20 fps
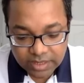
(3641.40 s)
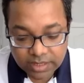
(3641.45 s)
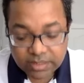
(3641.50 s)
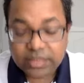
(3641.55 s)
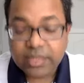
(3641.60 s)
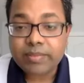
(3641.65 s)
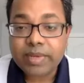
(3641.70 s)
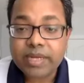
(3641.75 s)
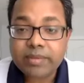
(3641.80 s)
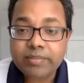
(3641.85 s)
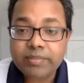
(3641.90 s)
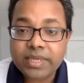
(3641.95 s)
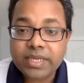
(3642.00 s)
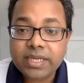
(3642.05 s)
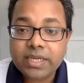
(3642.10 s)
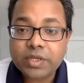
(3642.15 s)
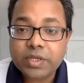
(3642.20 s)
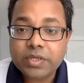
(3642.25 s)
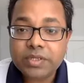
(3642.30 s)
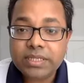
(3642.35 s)

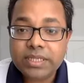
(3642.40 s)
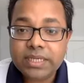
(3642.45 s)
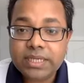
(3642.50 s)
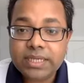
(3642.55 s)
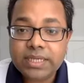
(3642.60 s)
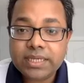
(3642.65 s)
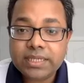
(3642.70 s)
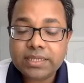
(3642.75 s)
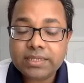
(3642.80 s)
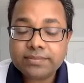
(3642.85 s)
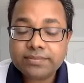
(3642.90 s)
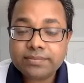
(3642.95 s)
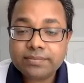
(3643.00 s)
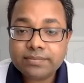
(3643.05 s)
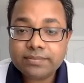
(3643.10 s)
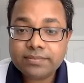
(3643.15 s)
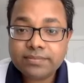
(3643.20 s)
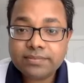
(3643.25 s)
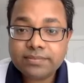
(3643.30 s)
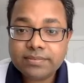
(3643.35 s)
good
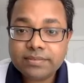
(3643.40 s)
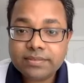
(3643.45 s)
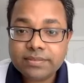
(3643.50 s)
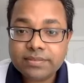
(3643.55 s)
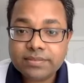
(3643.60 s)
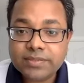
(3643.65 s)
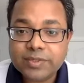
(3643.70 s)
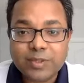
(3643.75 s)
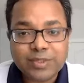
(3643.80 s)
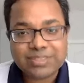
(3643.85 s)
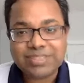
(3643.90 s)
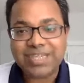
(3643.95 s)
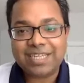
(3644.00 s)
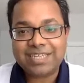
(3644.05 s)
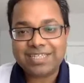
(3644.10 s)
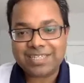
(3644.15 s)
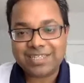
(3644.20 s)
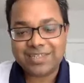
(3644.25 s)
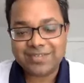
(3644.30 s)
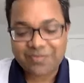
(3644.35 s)
good
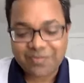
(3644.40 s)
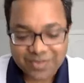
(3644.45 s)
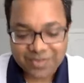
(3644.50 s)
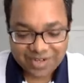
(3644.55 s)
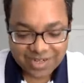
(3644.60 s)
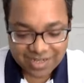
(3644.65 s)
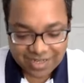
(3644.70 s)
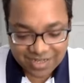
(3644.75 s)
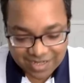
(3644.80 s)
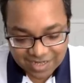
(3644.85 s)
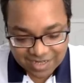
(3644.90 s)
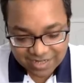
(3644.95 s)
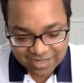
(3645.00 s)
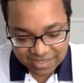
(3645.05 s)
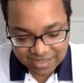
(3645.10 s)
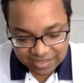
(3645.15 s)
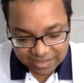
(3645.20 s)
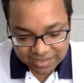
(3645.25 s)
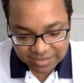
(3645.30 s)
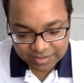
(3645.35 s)

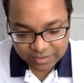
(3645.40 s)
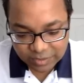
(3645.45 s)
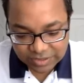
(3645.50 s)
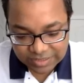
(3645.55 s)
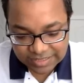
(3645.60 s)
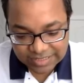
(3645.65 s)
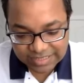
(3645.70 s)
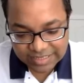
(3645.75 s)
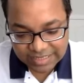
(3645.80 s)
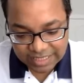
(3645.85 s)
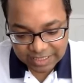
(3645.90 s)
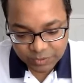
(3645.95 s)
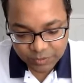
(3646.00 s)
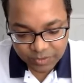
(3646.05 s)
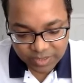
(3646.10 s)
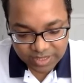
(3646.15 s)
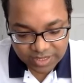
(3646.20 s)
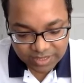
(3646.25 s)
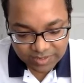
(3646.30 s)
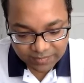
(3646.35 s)
suggestion as
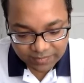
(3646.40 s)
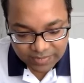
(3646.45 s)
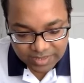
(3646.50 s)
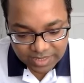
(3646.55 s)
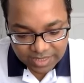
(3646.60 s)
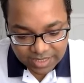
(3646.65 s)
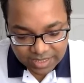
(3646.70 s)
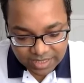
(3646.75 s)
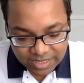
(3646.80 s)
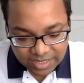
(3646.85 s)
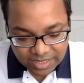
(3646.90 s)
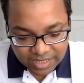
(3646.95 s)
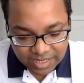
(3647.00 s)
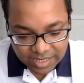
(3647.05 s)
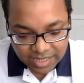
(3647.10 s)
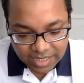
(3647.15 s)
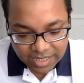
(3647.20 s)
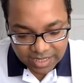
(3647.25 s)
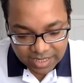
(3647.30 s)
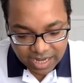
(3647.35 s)
well.
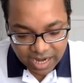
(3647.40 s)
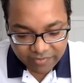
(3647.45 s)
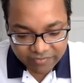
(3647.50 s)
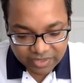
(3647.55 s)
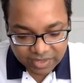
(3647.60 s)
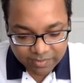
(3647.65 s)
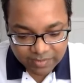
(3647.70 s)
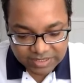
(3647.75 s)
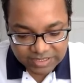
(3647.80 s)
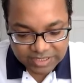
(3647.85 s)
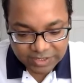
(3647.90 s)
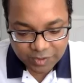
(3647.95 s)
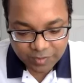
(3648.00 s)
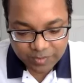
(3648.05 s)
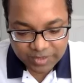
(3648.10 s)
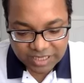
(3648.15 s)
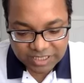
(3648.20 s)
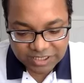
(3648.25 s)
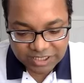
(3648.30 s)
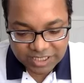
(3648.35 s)
After MSc or
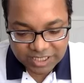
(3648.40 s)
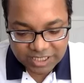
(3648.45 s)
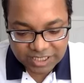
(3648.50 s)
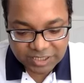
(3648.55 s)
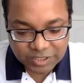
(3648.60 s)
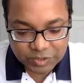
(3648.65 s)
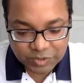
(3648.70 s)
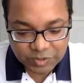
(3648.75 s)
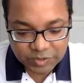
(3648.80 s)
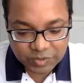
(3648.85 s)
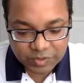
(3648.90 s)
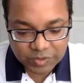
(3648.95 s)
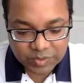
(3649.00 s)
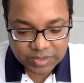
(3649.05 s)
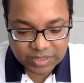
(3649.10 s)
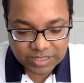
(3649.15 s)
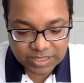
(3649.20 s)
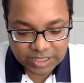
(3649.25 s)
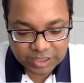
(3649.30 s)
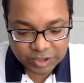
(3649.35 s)
PhD to do
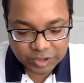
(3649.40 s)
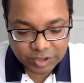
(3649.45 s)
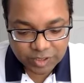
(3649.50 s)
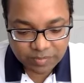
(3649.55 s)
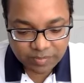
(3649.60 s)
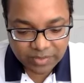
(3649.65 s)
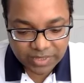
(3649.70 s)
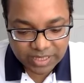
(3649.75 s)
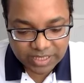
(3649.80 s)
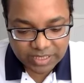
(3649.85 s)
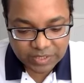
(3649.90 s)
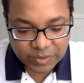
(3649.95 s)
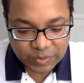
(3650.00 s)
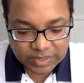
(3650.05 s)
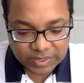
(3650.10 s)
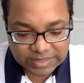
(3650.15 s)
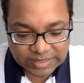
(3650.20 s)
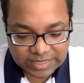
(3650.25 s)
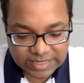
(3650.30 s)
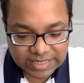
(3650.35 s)
a job in
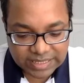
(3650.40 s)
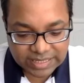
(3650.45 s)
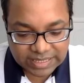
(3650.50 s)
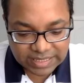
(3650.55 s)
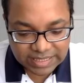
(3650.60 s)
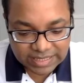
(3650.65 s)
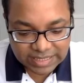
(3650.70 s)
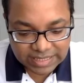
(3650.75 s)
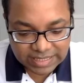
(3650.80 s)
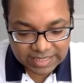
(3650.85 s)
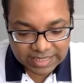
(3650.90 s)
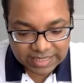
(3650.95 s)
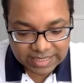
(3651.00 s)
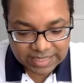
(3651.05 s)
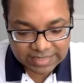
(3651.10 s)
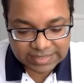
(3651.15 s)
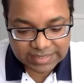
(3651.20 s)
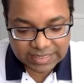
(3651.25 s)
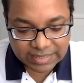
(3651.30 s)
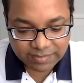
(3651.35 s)
USA,
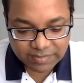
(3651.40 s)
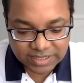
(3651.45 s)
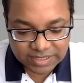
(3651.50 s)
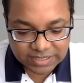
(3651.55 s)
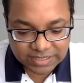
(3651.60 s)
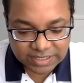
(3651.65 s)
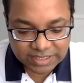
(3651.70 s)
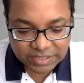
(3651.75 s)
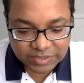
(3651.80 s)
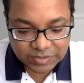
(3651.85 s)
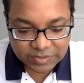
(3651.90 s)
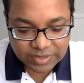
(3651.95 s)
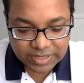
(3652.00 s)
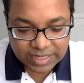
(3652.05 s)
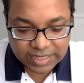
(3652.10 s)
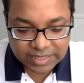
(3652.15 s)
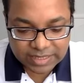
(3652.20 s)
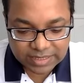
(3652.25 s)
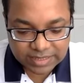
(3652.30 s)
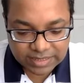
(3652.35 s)
is it a must to
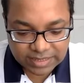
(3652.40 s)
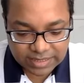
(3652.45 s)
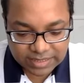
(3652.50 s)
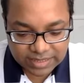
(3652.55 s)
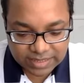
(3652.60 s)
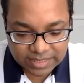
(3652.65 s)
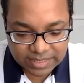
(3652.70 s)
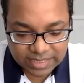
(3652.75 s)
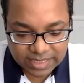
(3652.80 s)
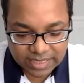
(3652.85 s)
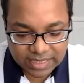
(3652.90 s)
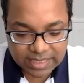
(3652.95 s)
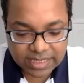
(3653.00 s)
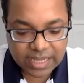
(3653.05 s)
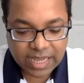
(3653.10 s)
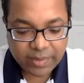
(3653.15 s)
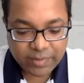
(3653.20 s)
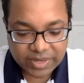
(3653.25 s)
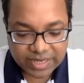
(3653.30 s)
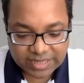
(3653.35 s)
get
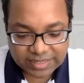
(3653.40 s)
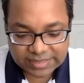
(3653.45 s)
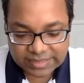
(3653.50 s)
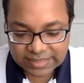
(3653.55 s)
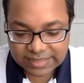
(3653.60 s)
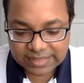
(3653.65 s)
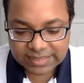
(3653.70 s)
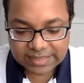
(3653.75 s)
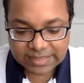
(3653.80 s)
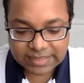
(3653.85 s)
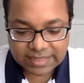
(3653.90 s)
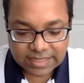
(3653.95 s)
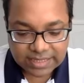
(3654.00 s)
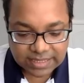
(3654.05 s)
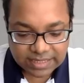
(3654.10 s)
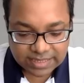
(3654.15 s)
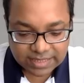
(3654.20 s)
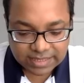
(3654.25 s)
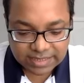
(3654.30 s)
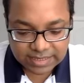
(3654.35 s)
American citizen?
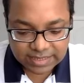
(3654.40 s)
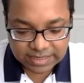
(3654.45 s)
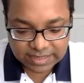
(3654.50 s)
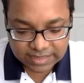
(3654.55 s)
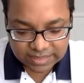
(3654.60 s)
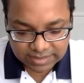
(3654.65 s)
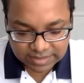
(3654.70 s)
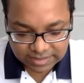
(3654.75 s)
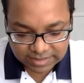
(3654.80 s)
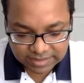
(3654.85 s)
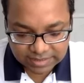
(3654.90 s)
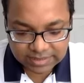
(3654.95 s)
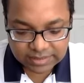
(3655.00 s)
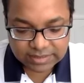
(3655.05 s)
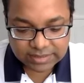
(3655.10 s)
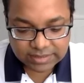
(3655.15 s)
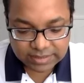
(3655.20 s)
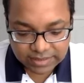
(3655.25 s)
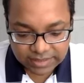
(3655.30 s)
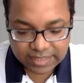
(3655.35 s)
The
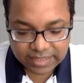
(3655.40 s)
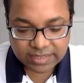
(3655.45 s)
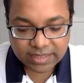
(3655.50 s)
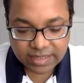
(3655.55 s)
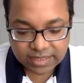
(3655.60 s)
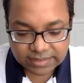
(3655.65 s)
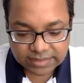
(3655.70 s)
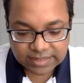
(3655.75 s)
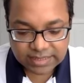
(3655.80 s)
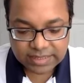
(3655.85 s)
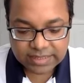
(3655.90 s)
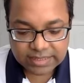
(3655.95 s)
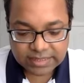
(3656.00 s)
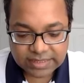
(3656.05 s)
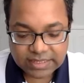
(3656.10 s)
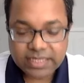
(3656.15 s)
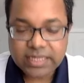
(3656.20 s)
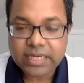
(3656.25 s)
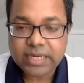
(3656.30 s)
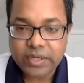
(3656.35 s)
direct answer
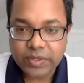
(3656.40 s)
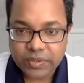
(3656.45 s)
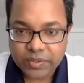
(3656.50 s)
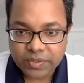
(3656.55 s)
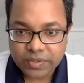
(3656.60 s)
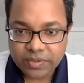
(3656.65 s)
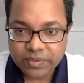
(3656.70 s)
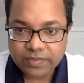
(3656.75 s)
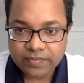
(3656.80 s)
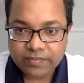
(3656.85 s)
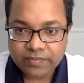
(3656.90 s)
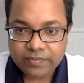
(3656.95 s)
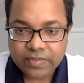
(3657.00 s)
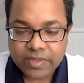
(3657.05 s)
is no.